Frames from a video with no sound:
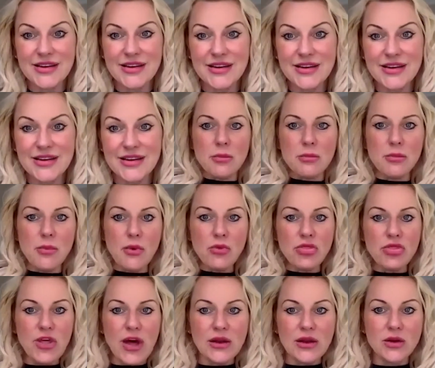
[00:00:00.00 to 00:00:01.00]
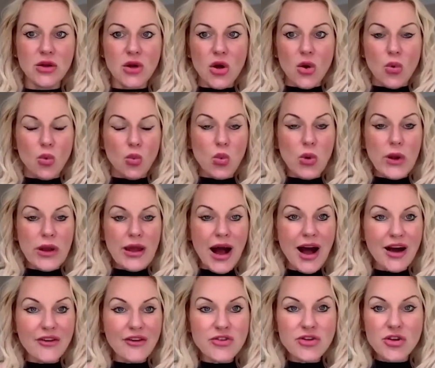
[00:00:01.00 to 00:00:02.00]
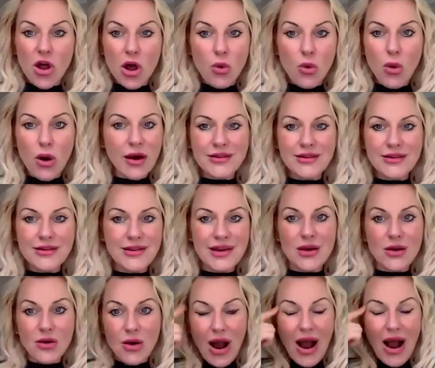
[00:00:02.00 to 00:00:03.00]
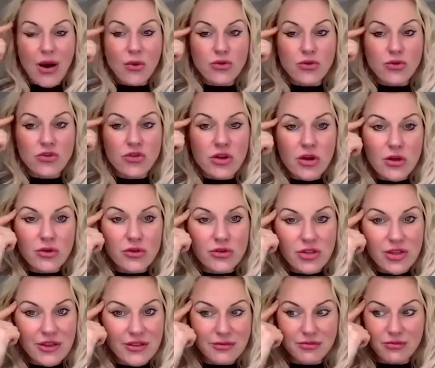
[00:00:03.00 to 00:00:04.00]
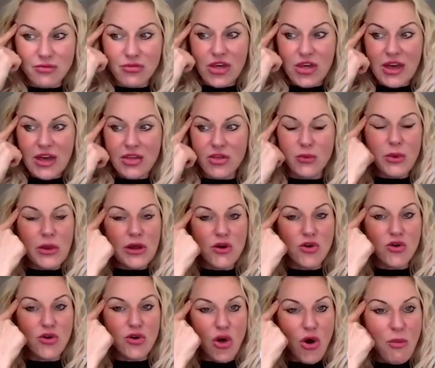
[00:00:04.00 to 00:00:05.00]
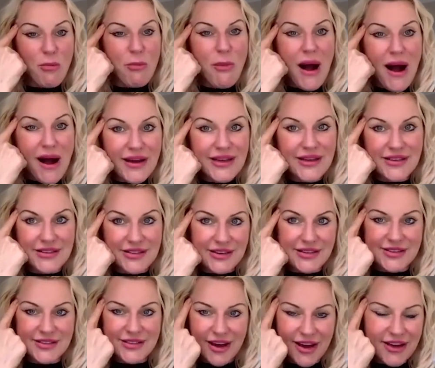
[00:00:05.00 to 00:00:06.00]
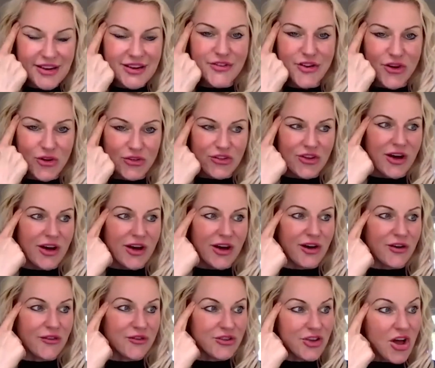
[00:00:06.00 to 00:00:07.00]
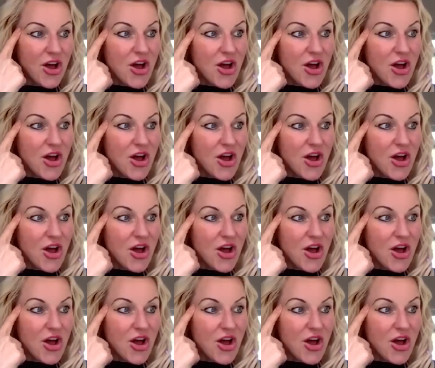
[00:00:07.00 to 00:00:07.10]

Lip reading: then we have no idea how to use this thing that we call our mind inside of ourselves.